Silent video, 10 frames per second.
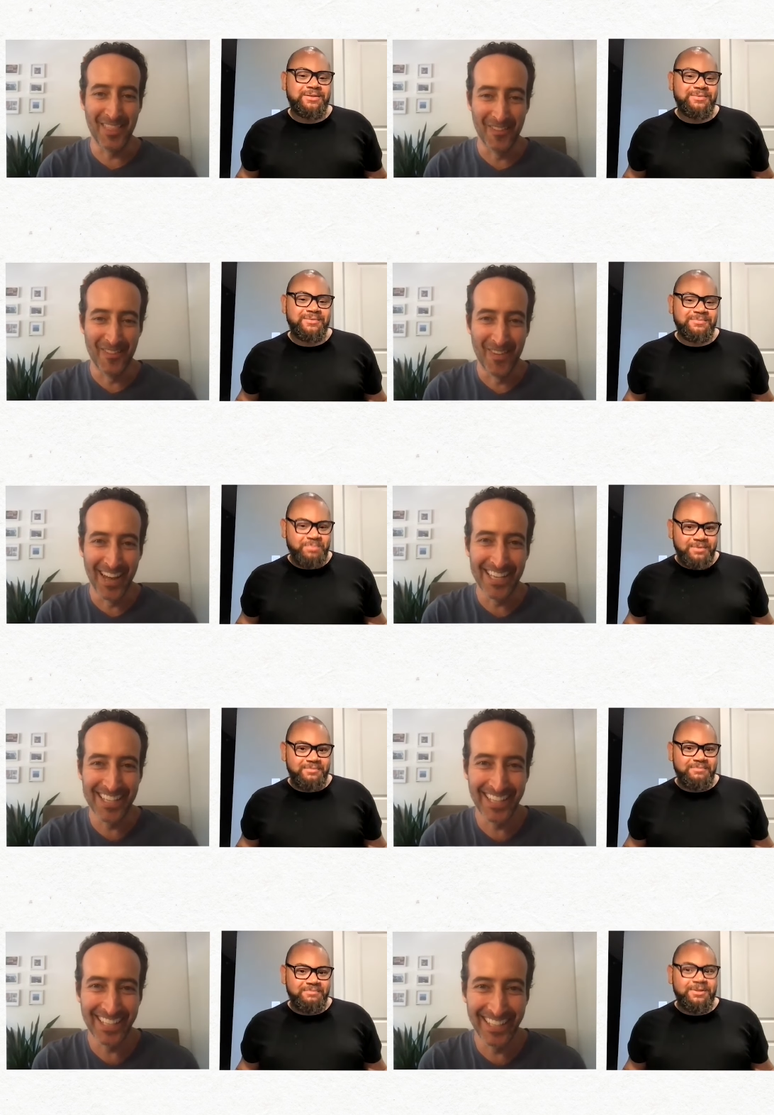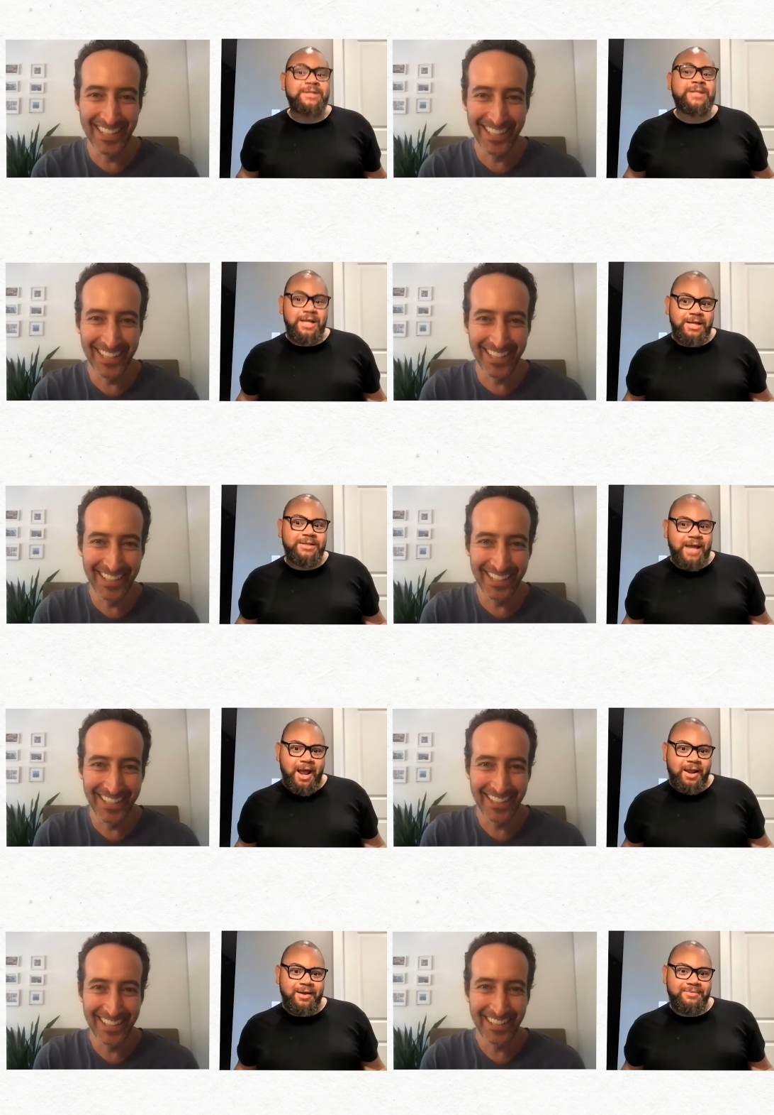Speaker 1: the what? the tilly
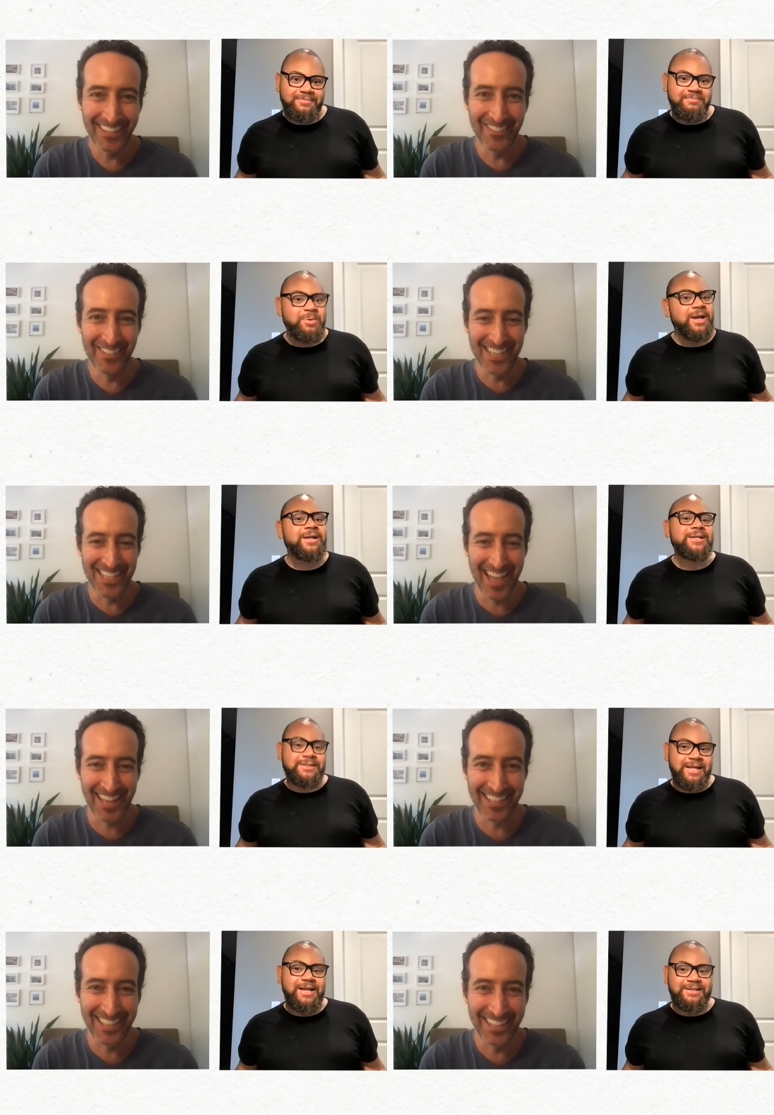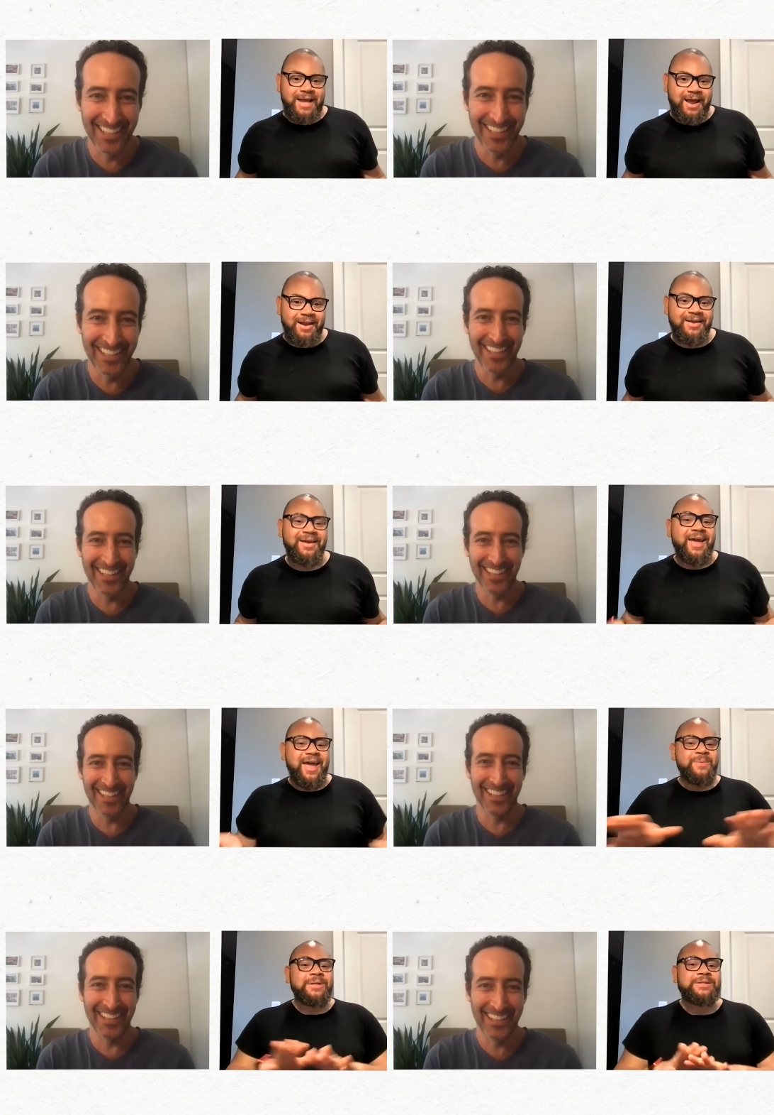tally. What bringing is that? The tilly tally.
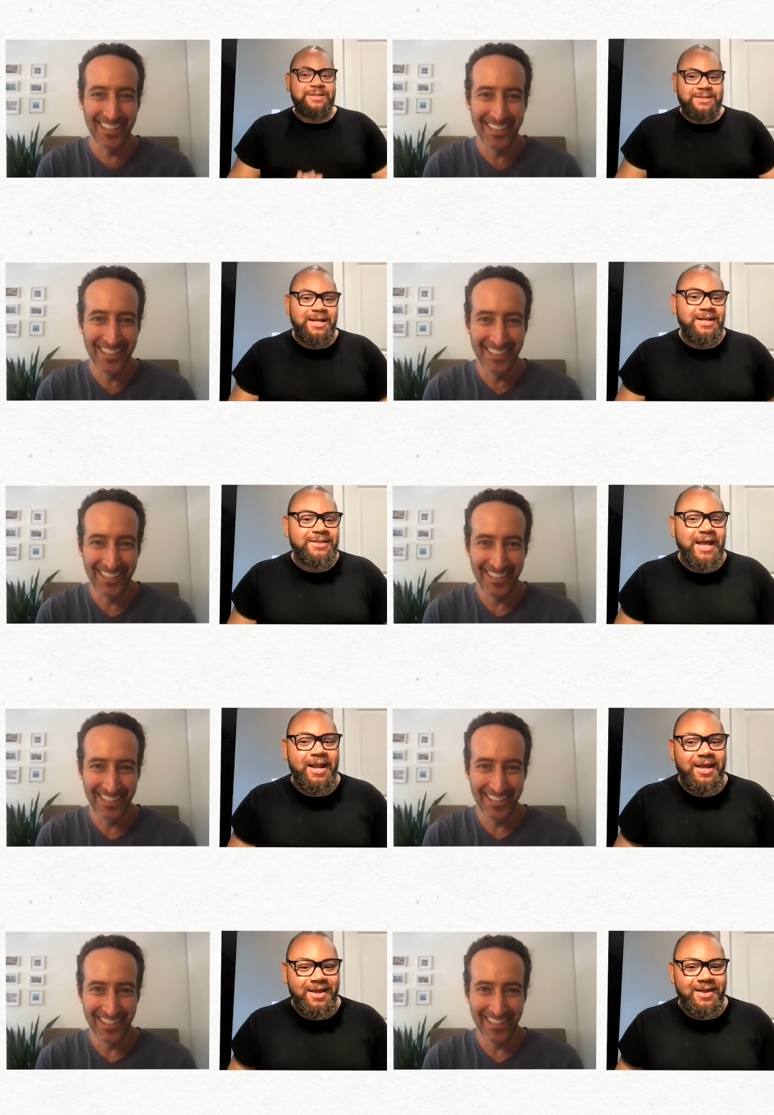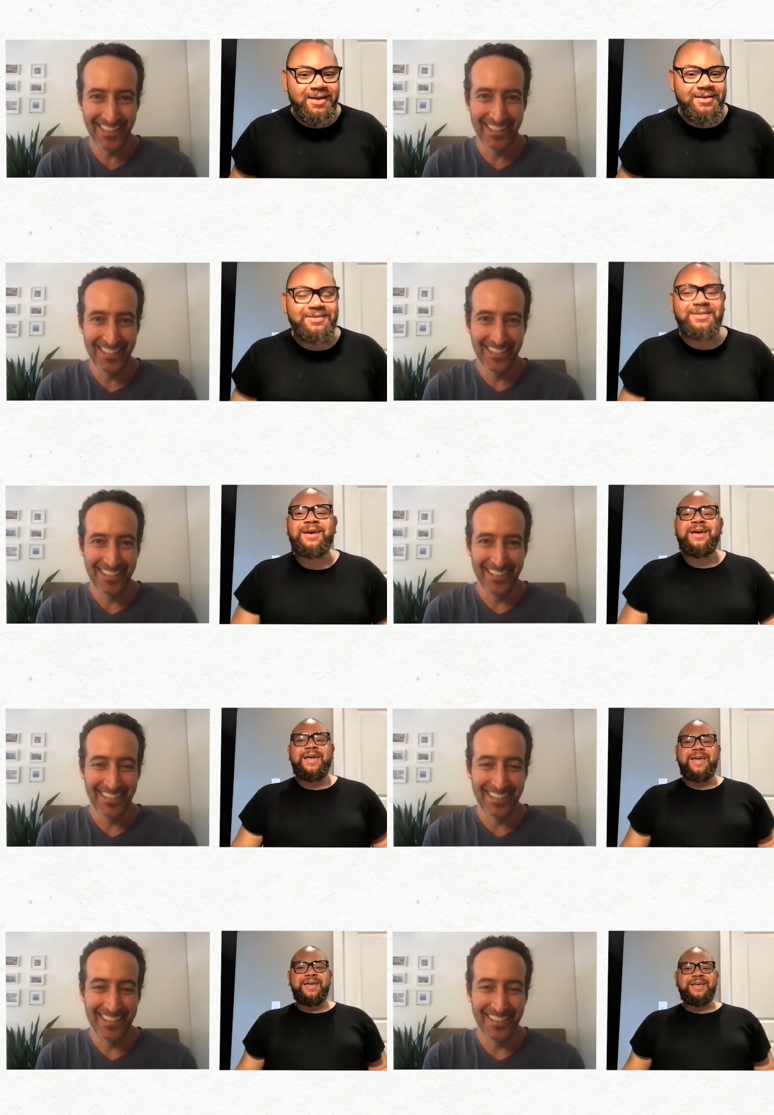And what the tilly tally is
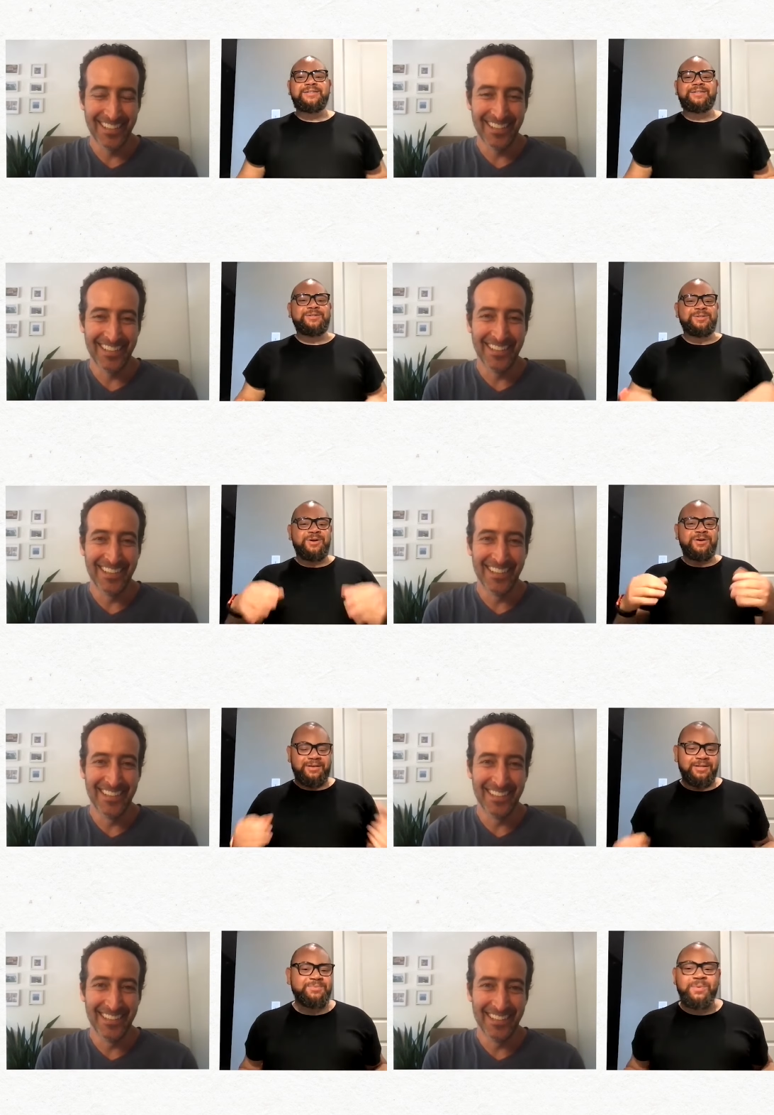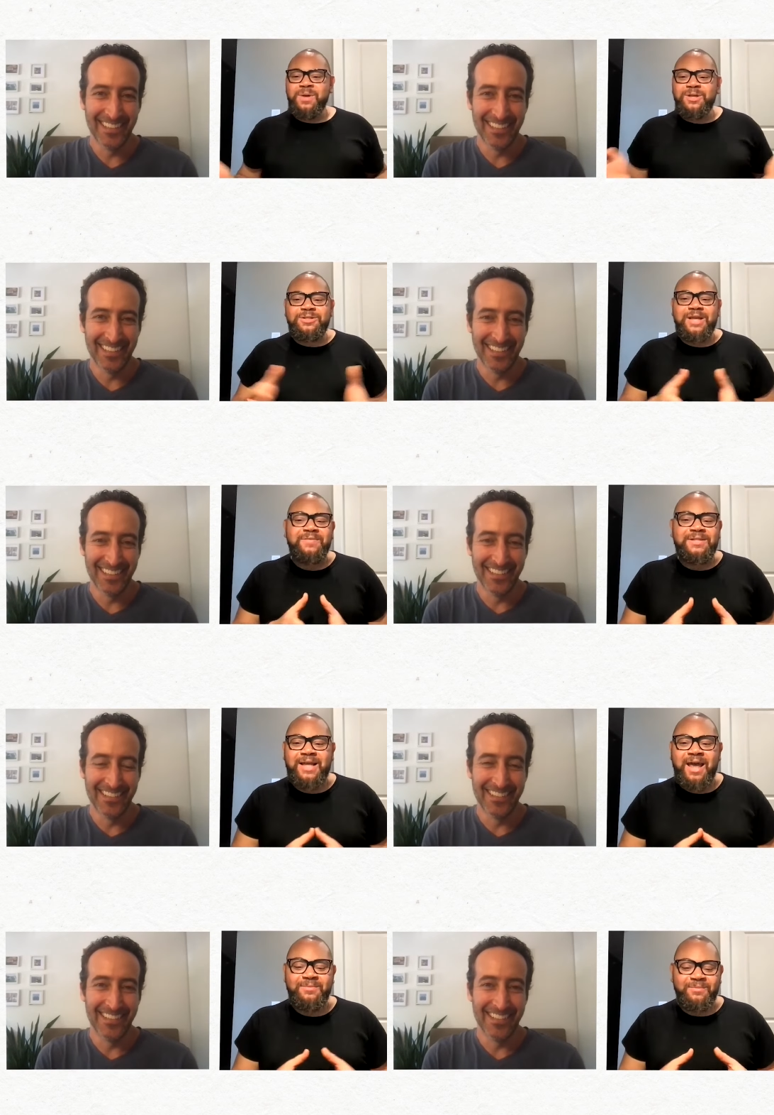is your because we used to have a
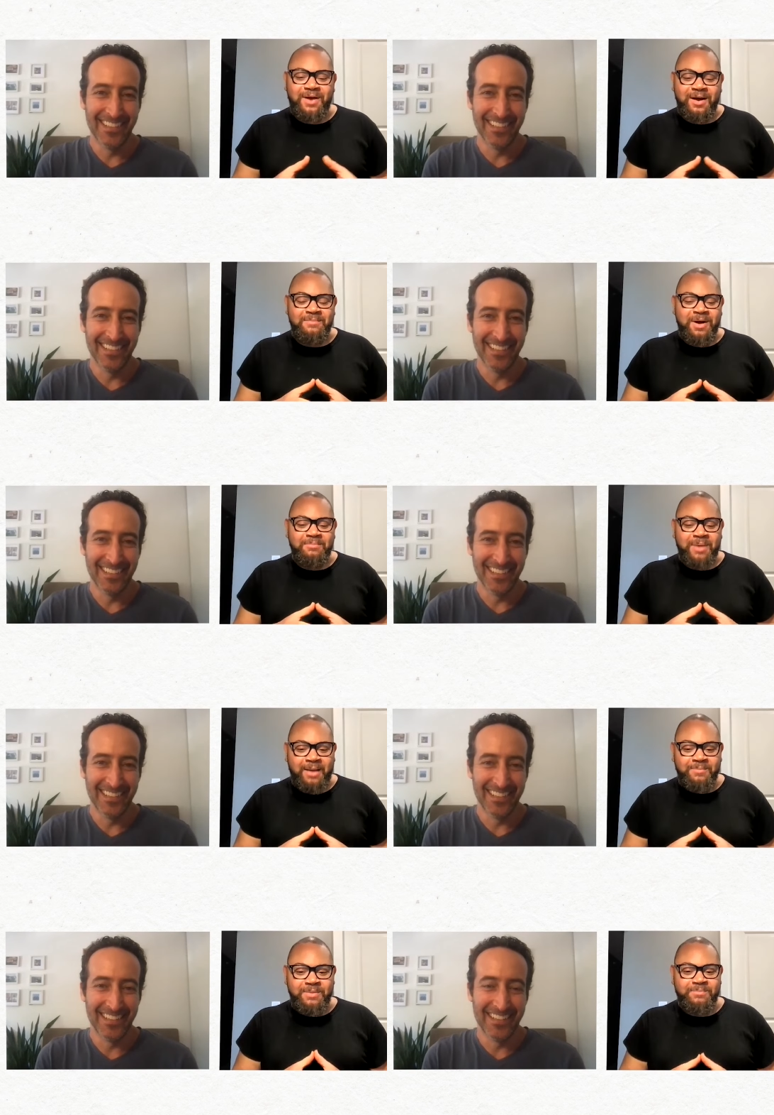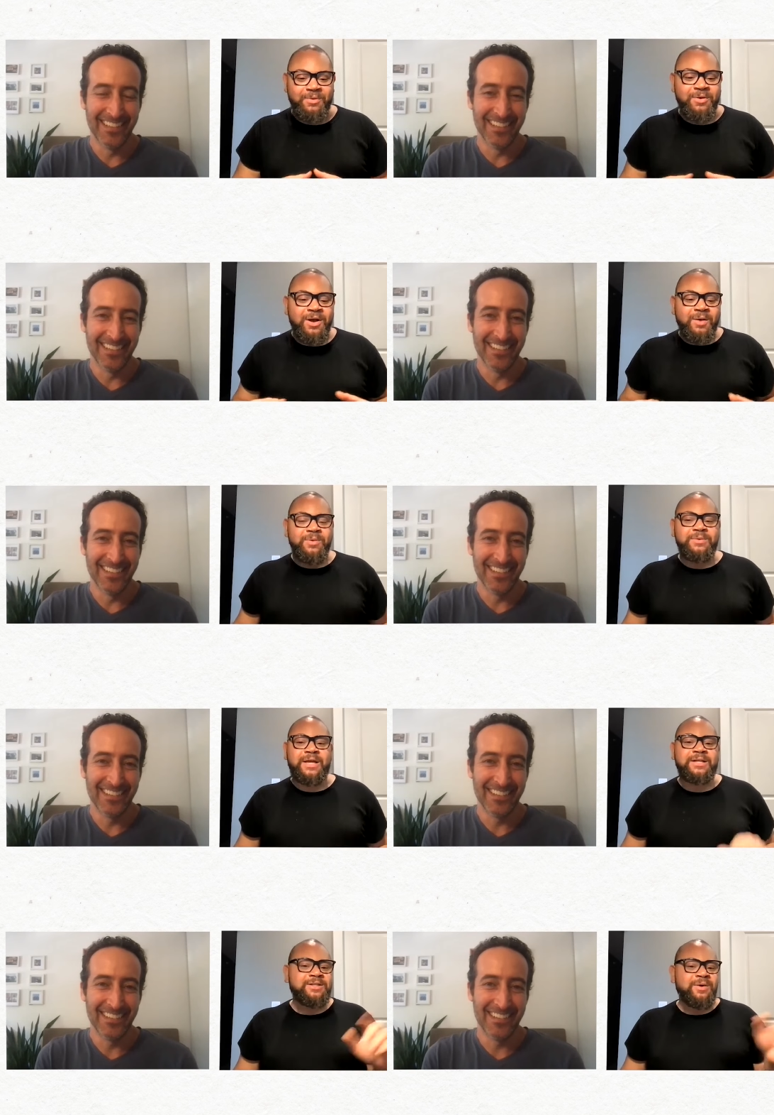saying among black people we would
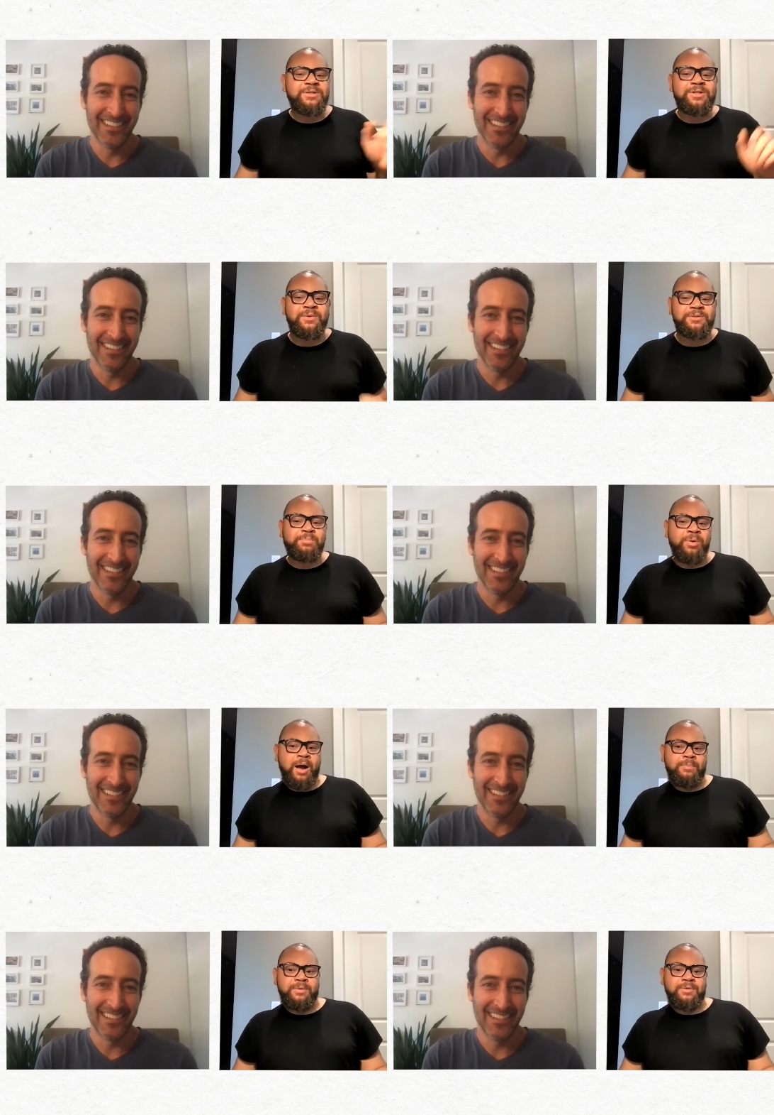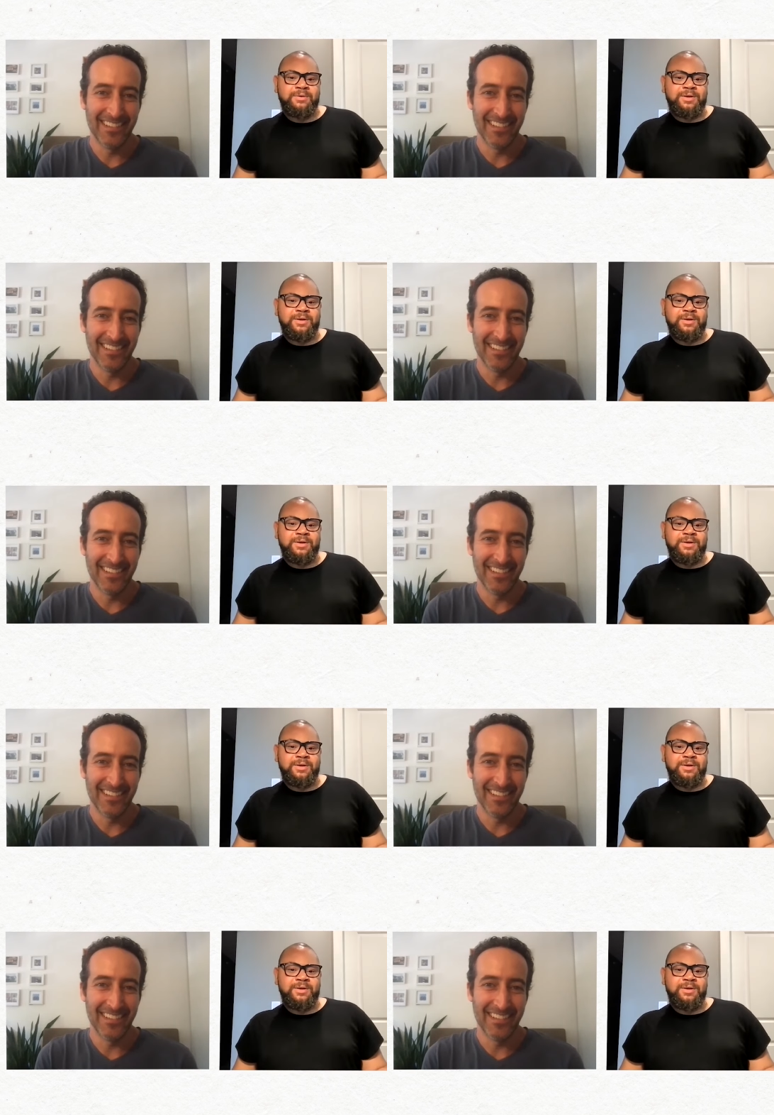say so and so is proper